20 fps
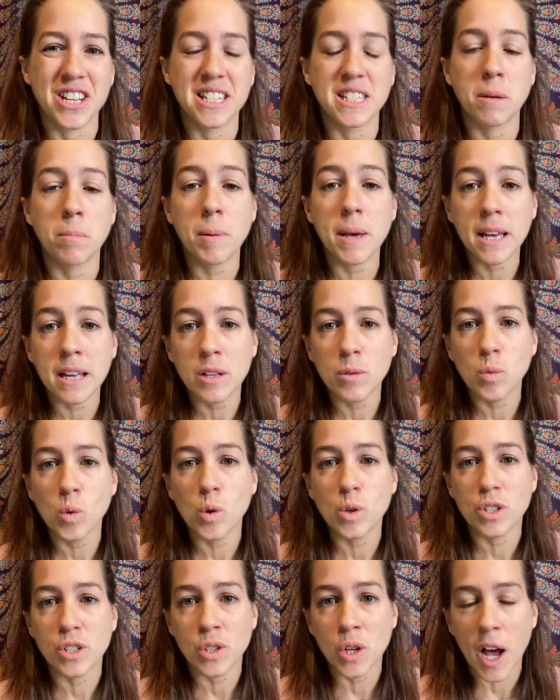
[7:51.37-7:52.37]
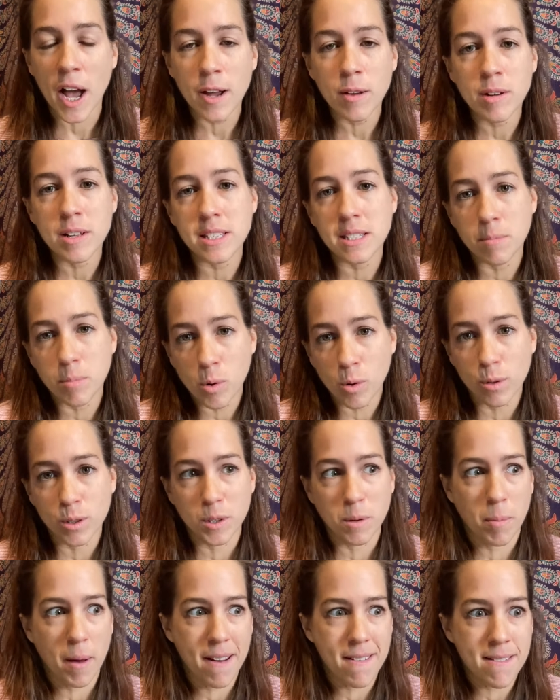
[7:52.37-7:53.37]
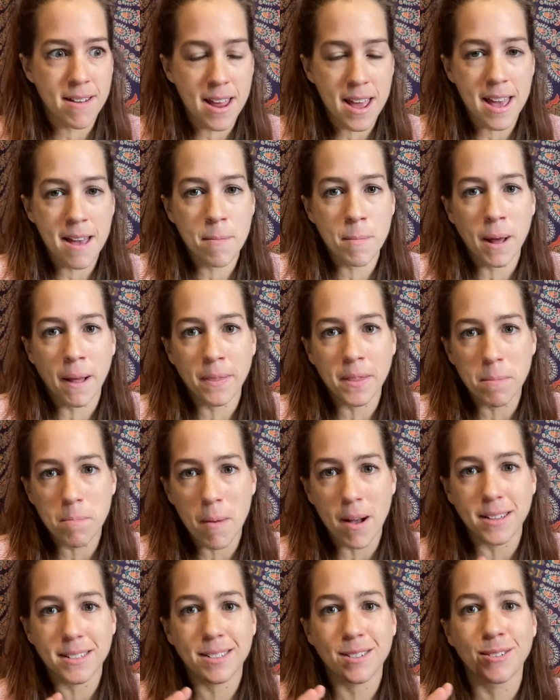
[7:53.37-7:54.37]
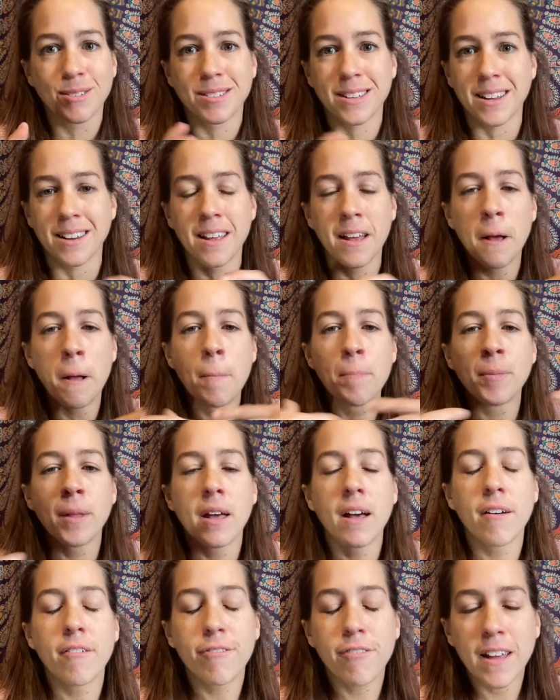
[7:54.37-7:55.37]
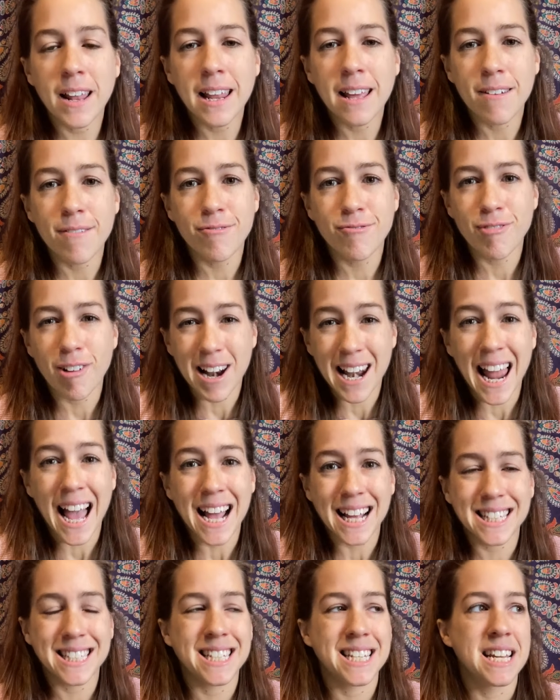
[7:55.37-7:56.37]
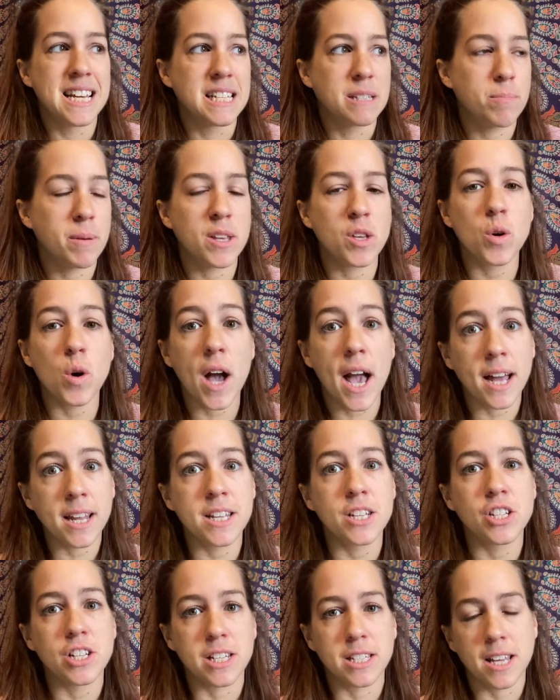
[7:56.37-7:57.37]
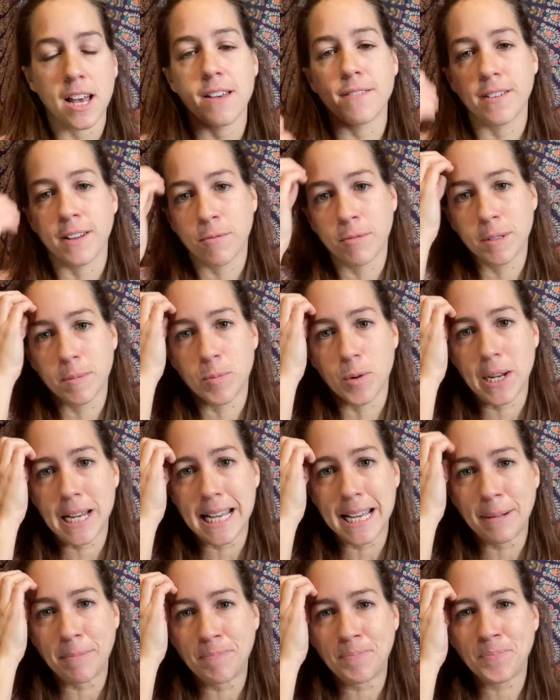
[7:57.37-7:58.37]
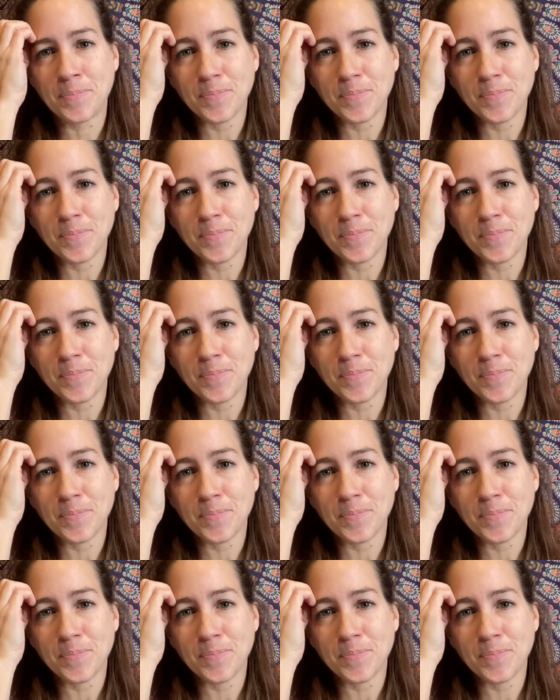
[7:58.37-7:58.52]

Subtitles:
So being in the water not only supports your perineum and the muscles and feeling of relaxedness, but your energy saving was brilliant.